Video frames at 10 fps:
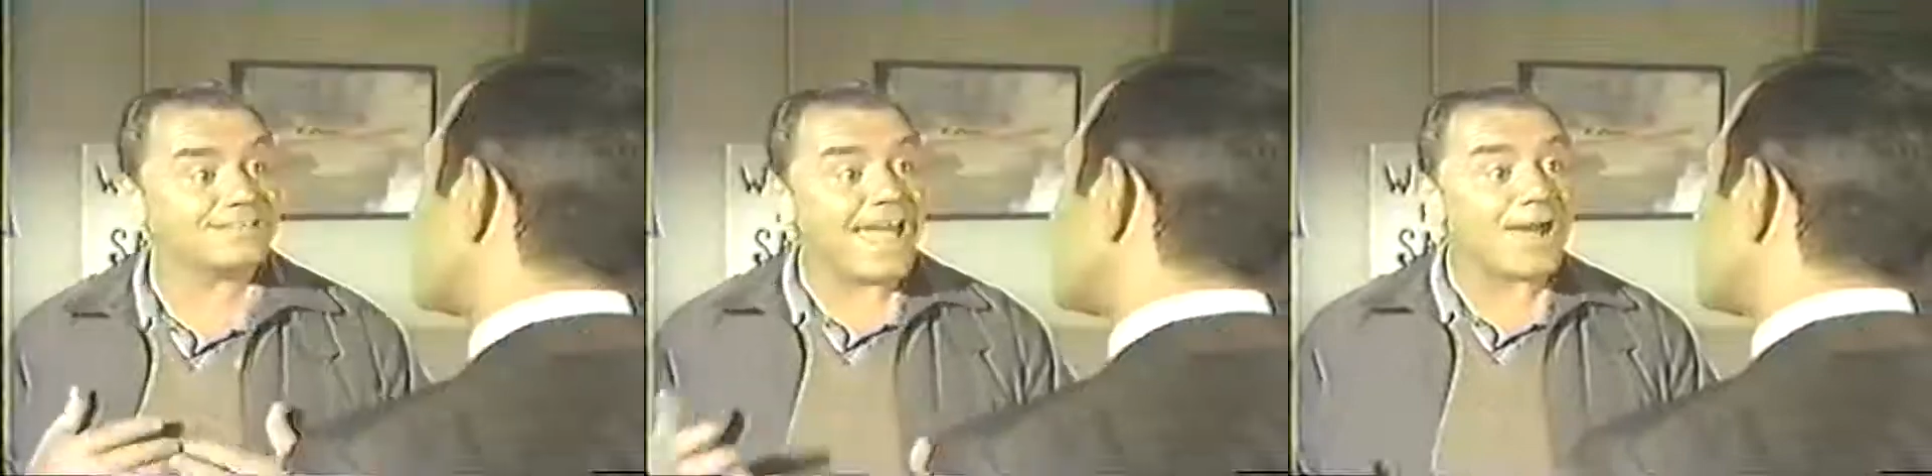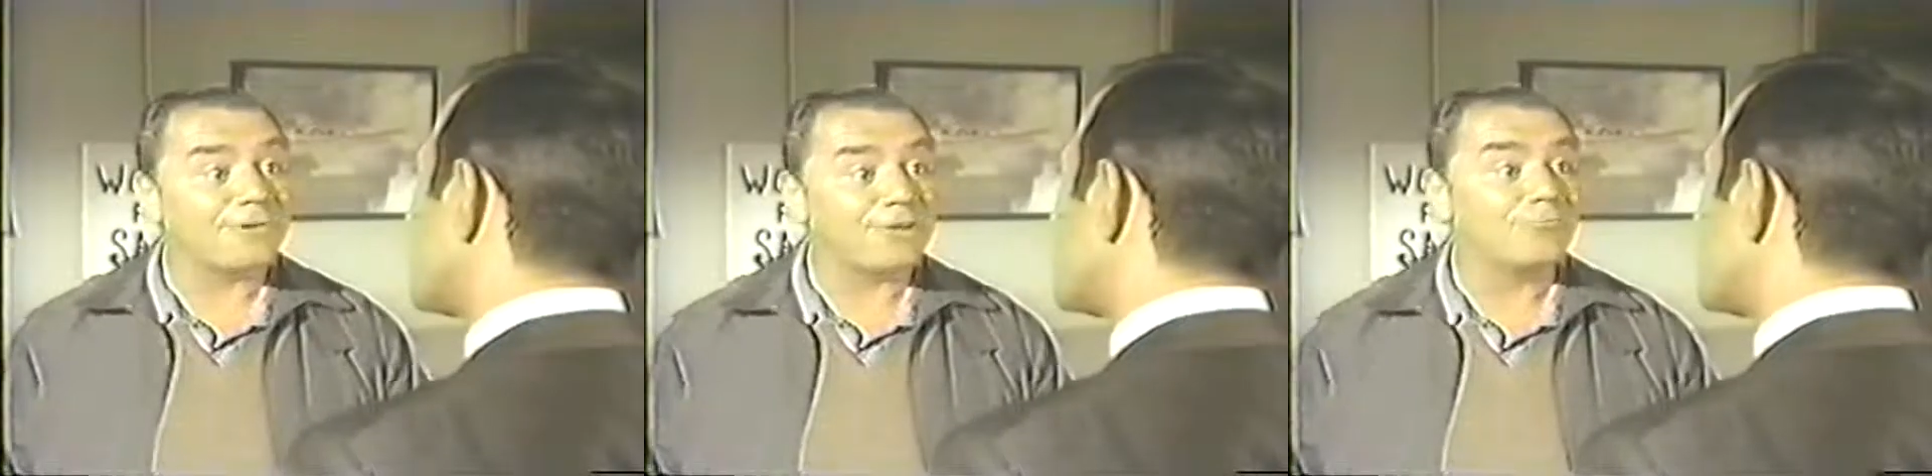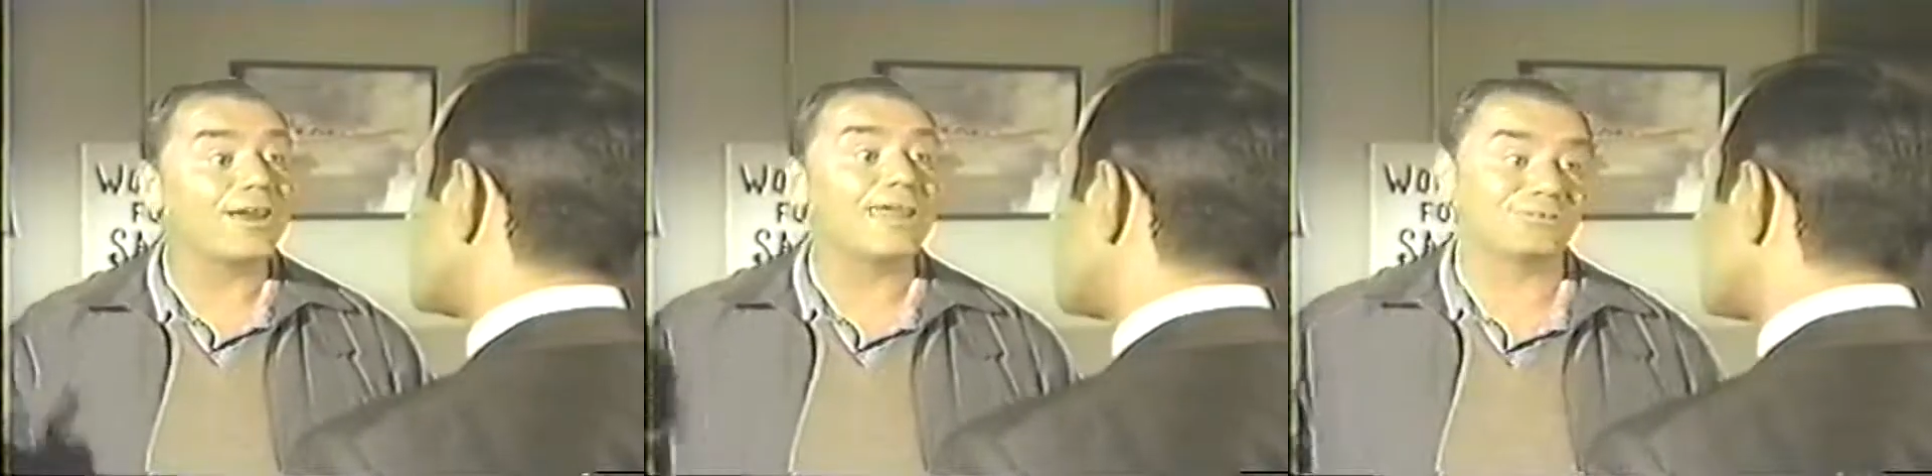Harry,
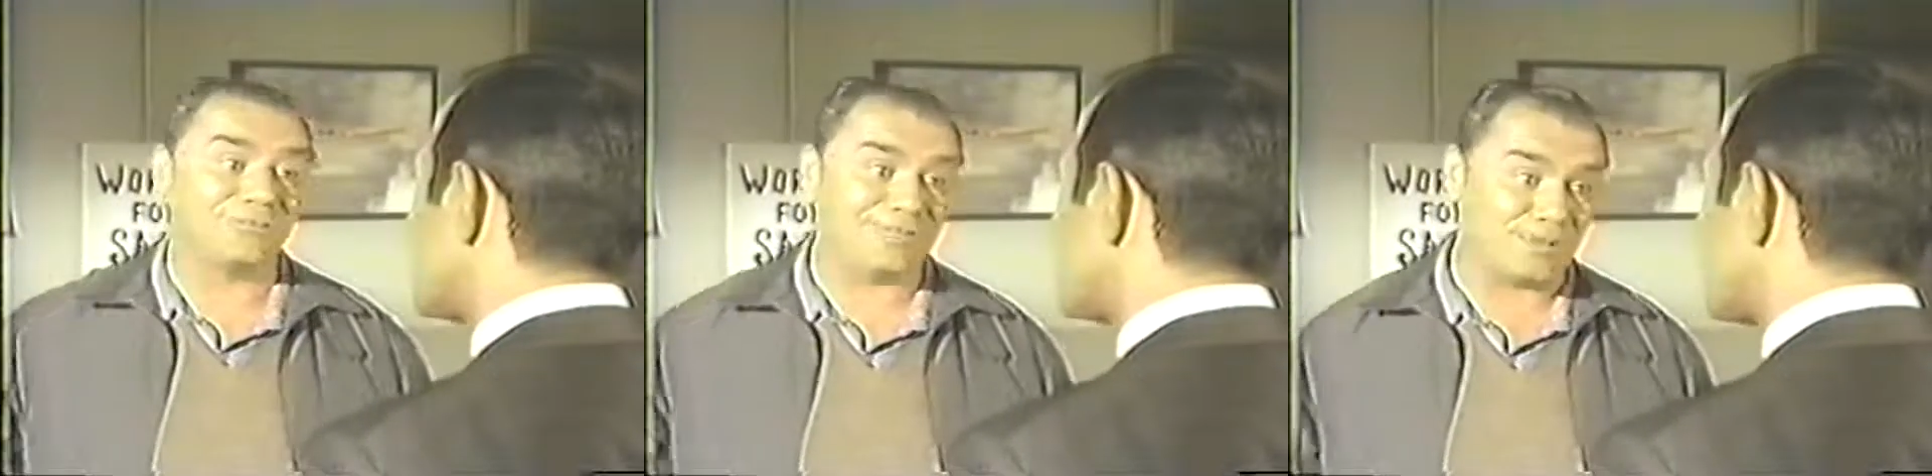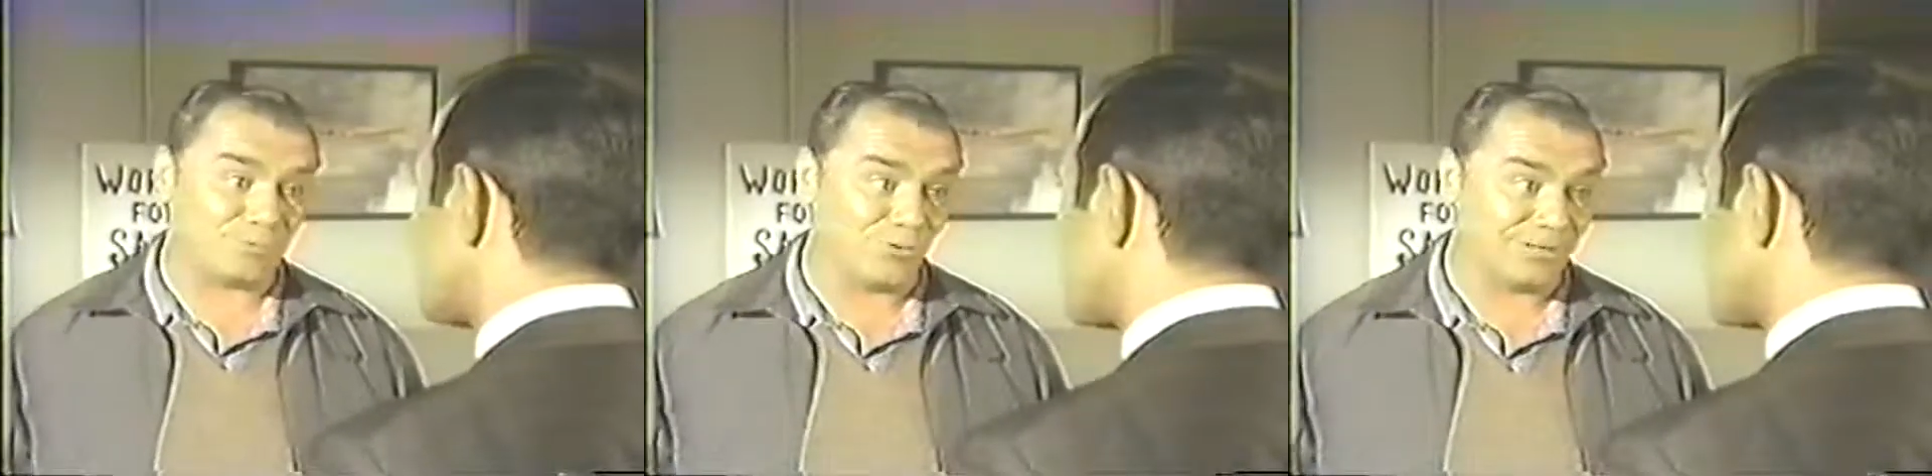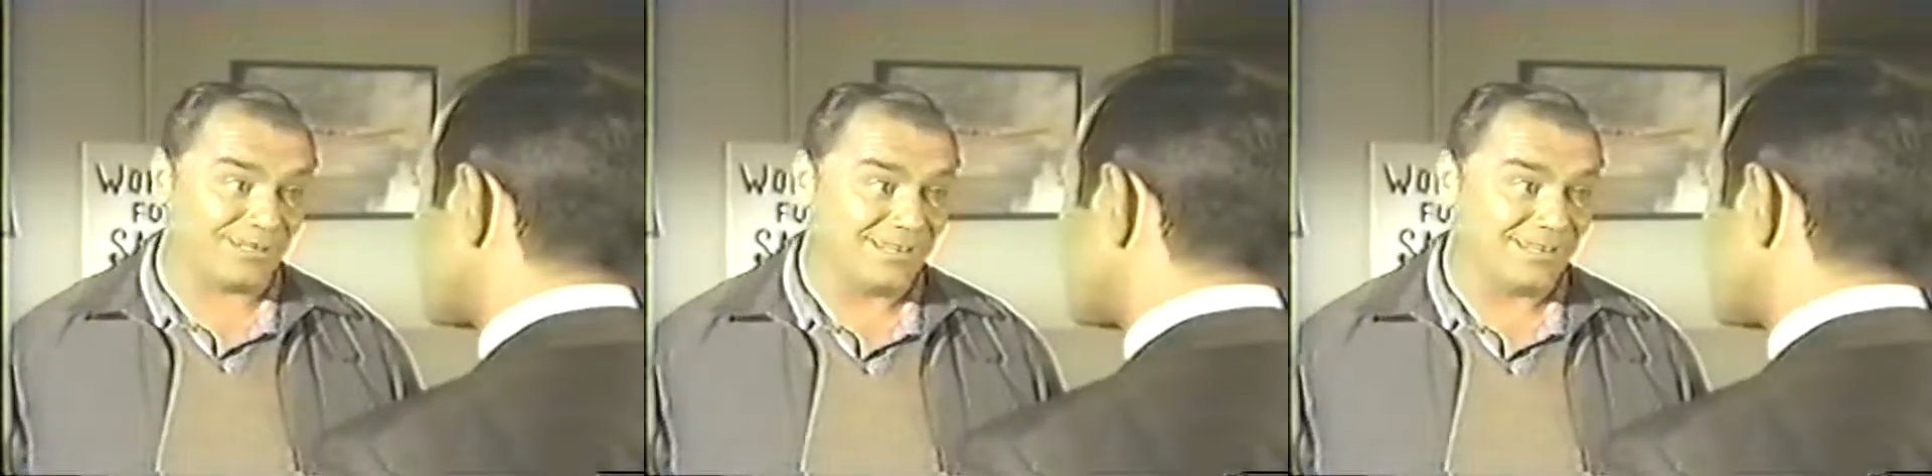run out to the airport.